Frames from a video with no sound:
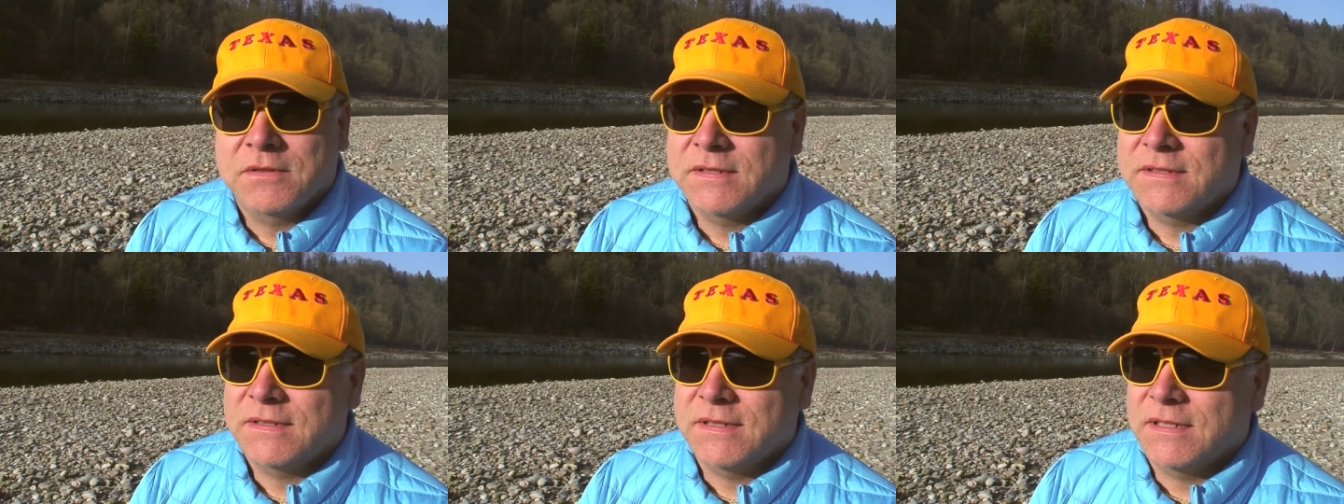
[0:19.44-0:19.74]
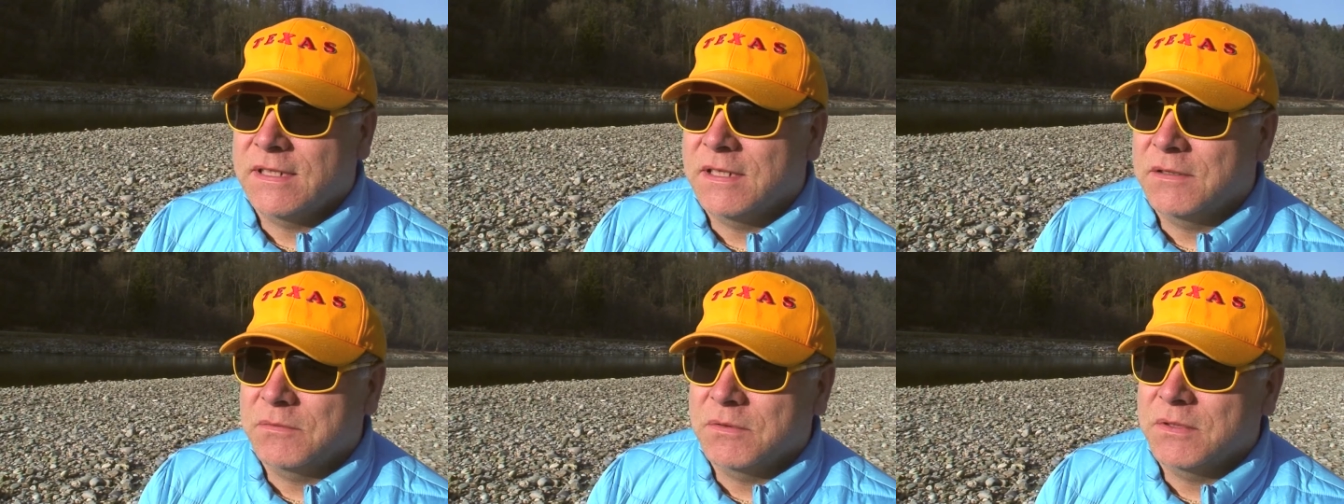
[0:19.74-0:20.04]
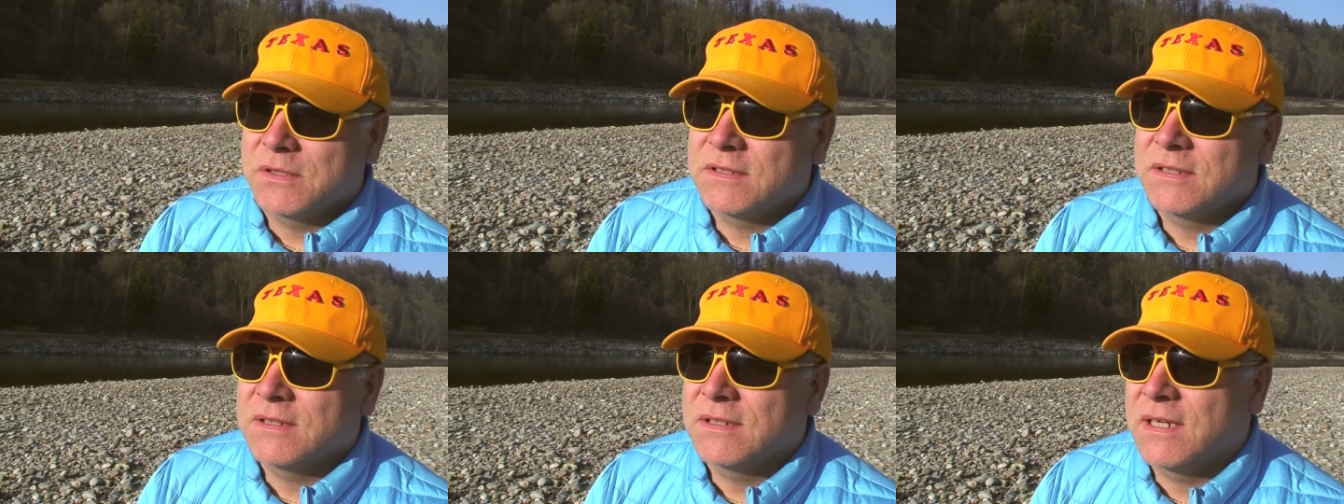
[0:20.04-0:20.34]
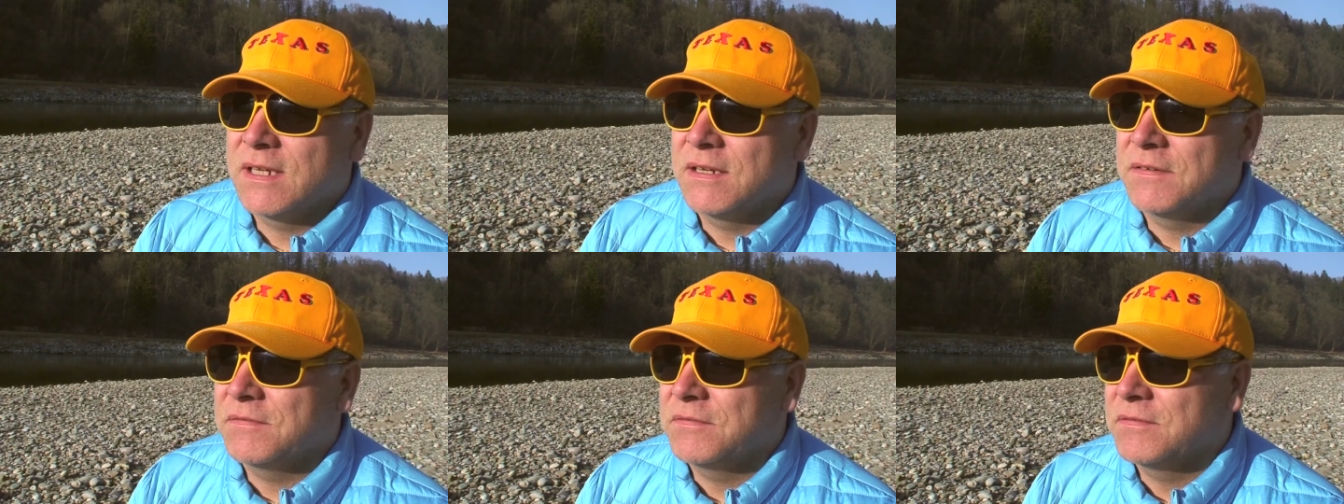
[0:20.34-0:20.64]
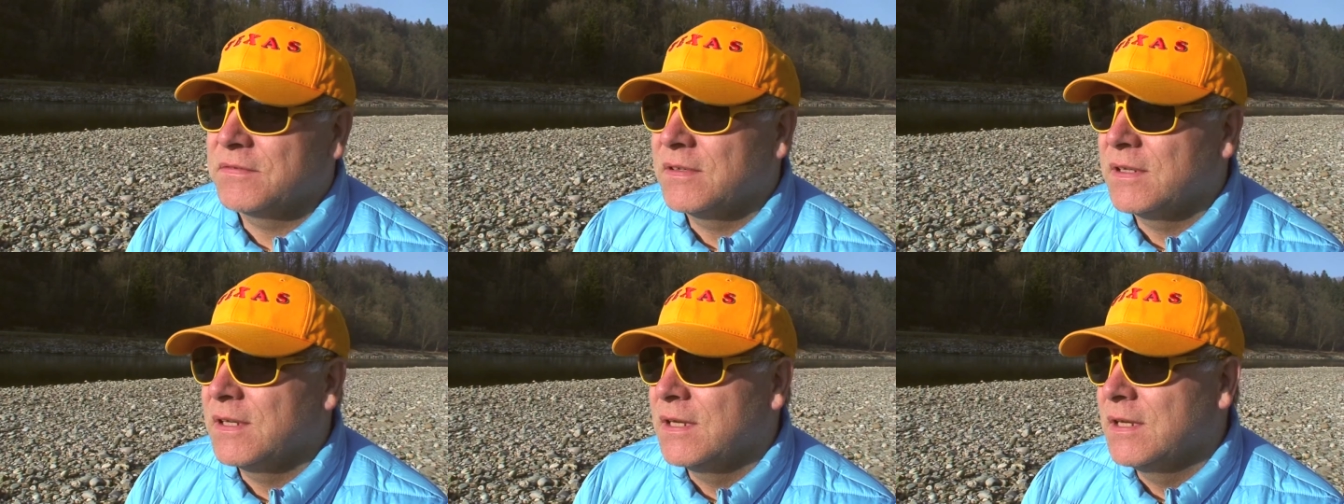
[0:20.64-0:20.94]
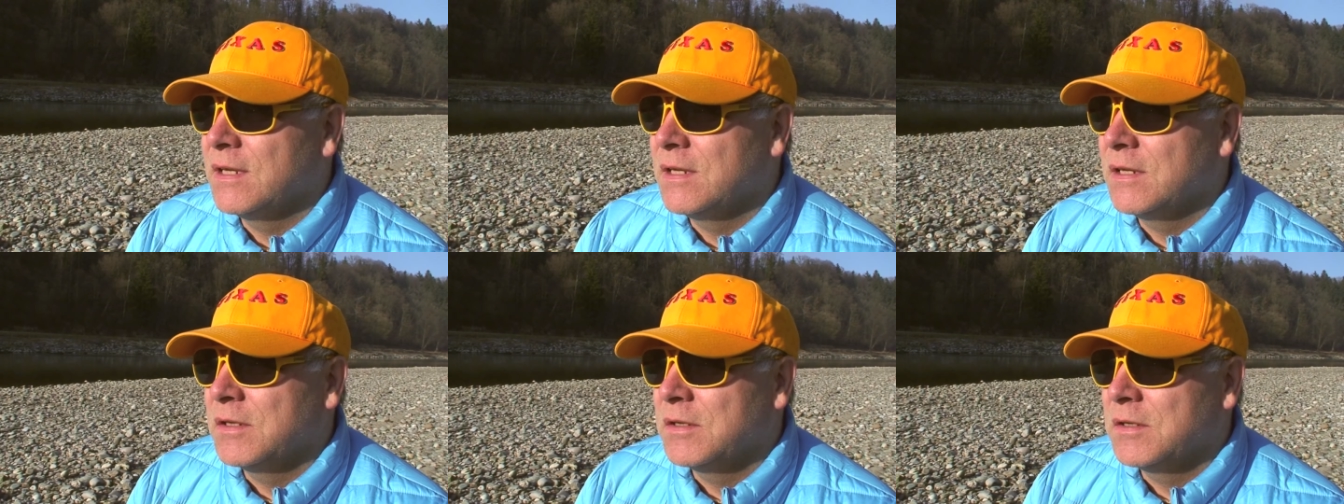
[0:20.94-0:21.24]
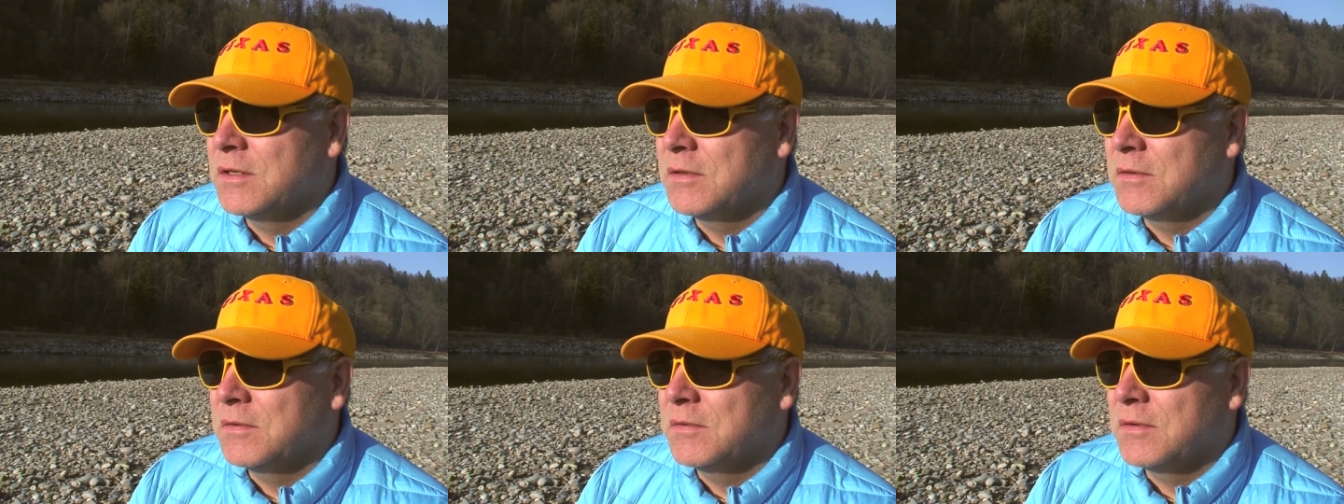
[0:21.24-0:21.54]
that I would have
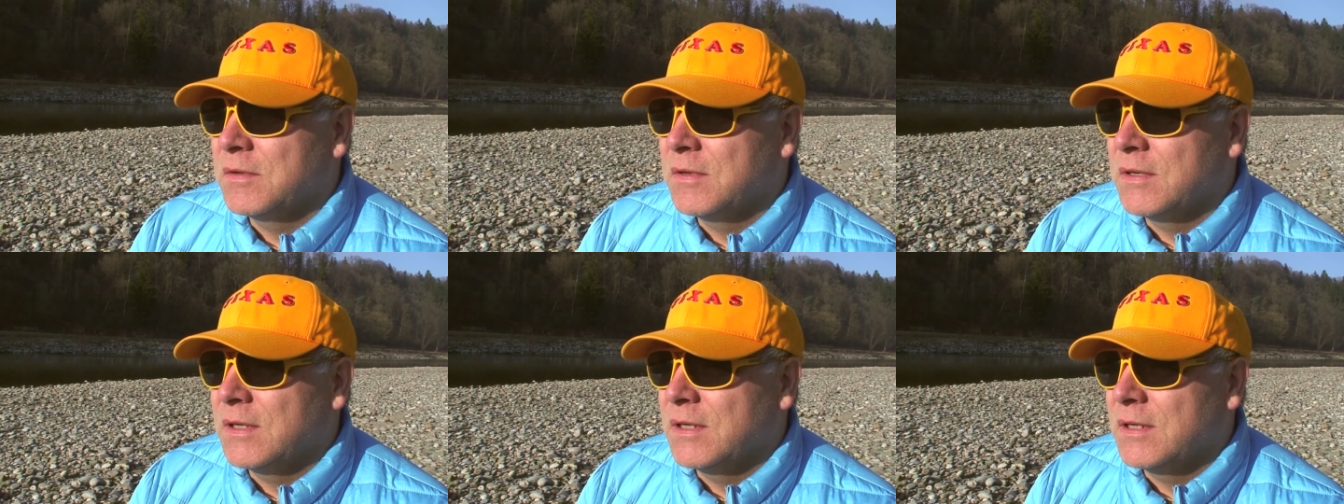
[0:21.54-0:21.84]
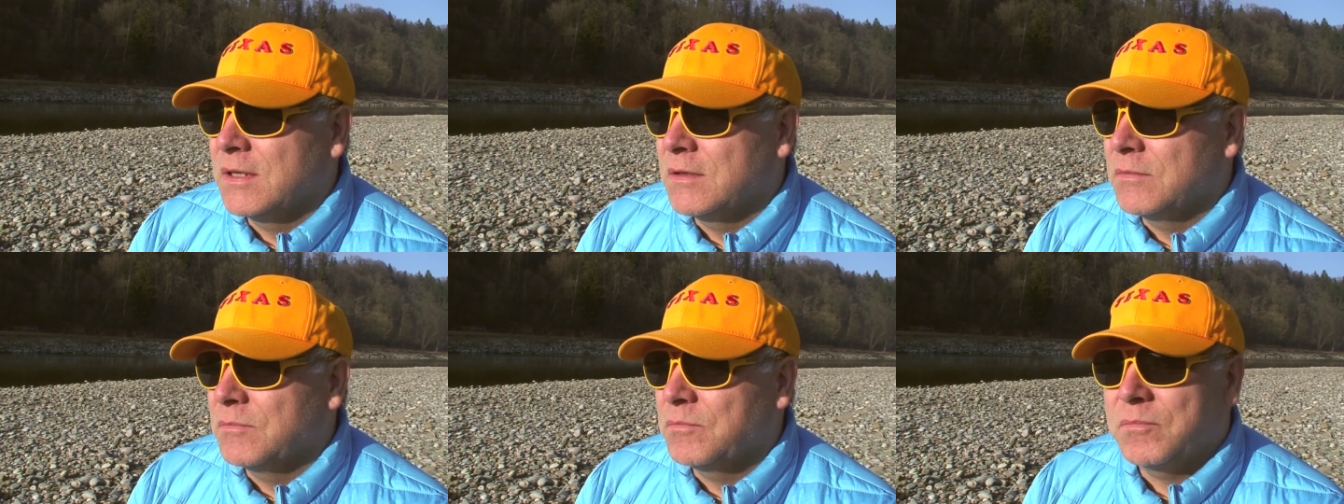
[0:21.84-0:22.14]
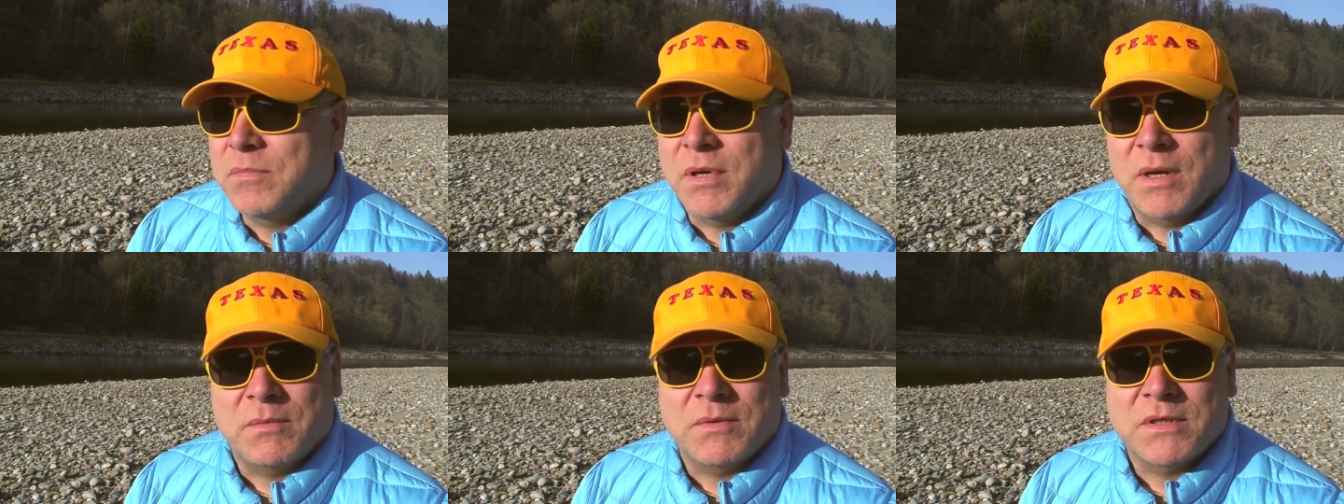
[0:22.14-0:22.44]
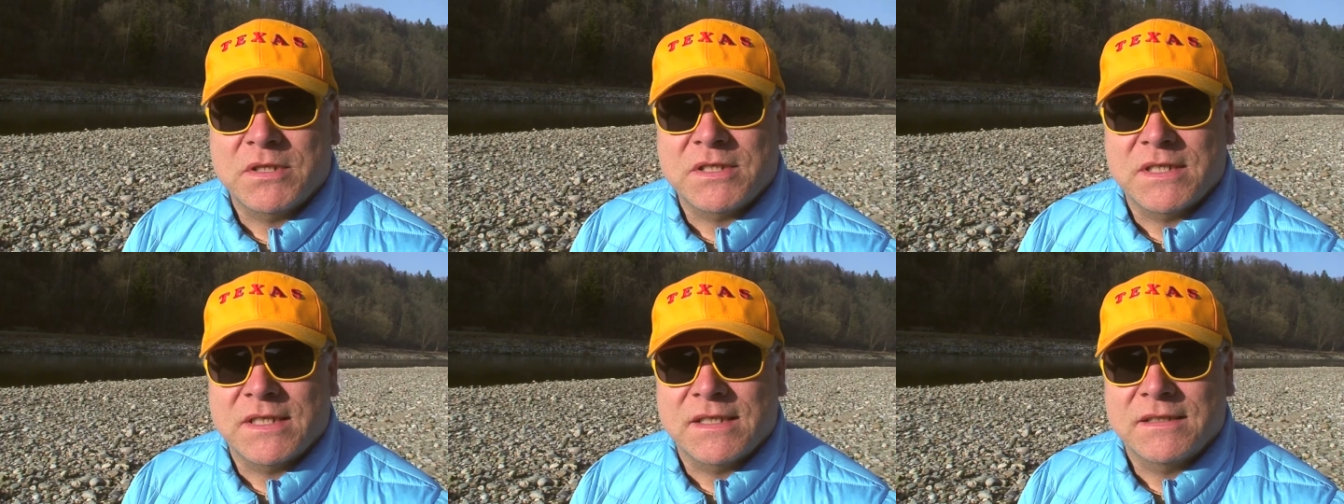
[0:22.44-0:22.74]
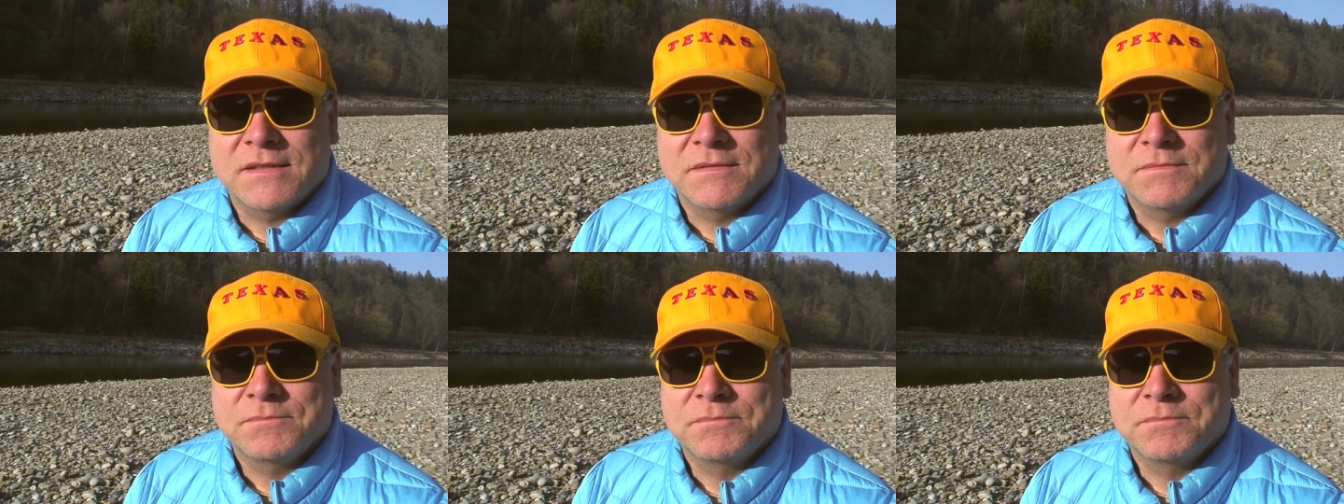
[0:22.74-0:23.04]
published it.